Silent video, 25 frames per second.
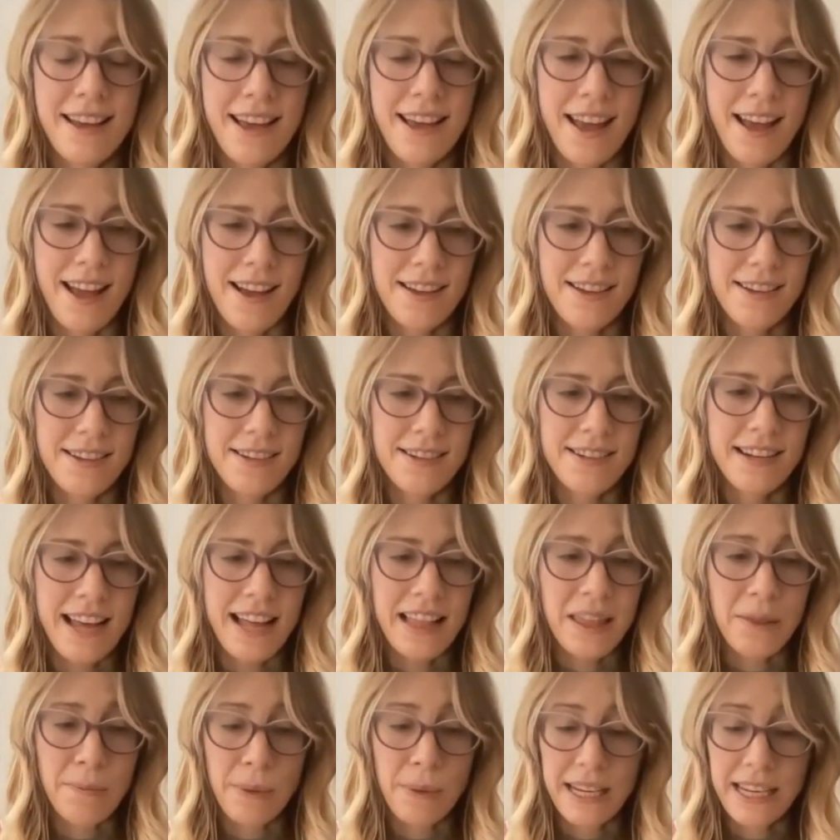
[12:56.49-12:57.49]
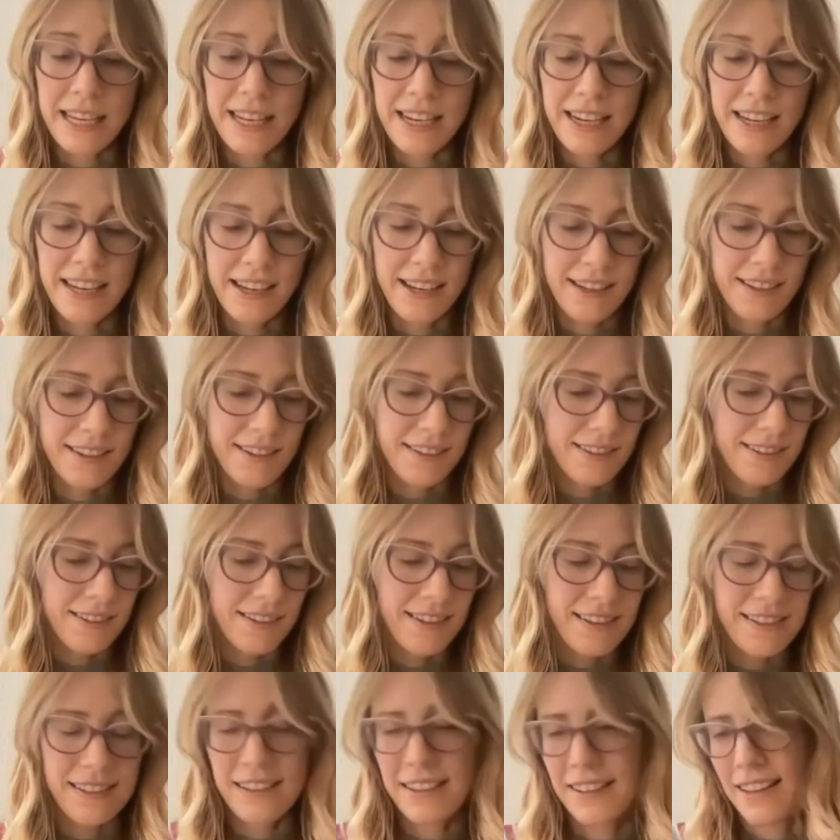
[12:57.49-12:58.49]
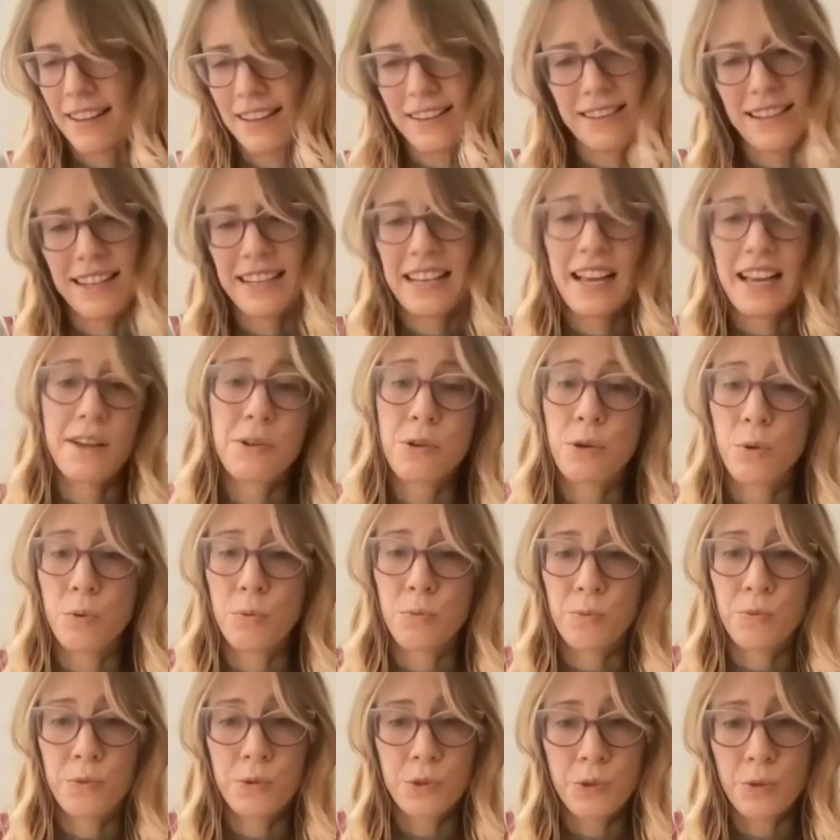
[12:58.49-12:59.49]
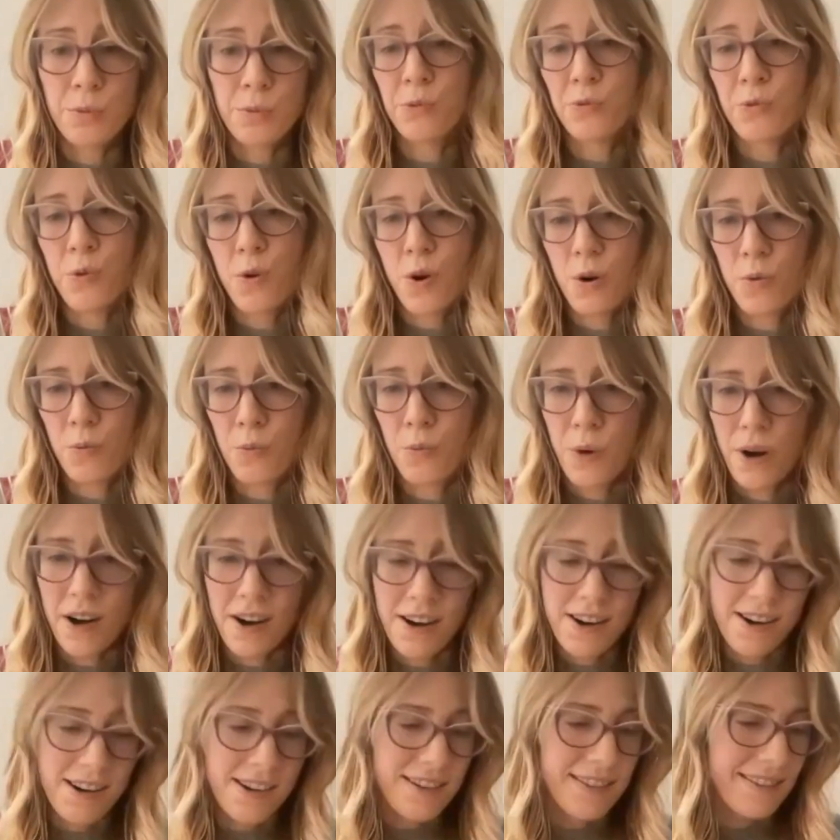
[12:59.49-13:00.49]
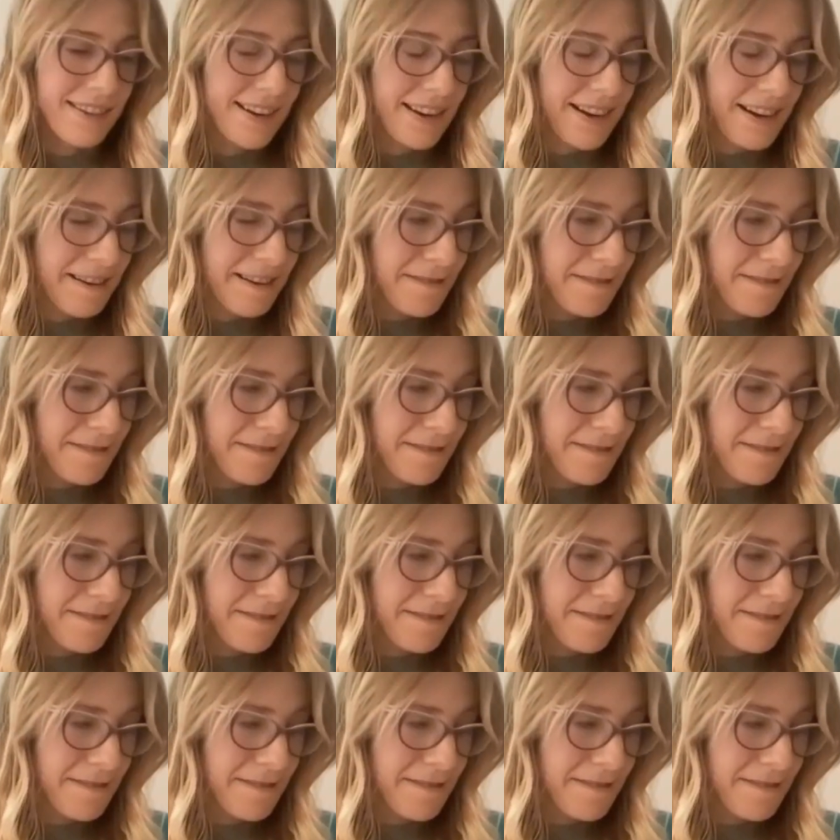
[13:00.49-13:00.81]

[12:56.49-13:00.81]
And at the beginning, like I told you before, where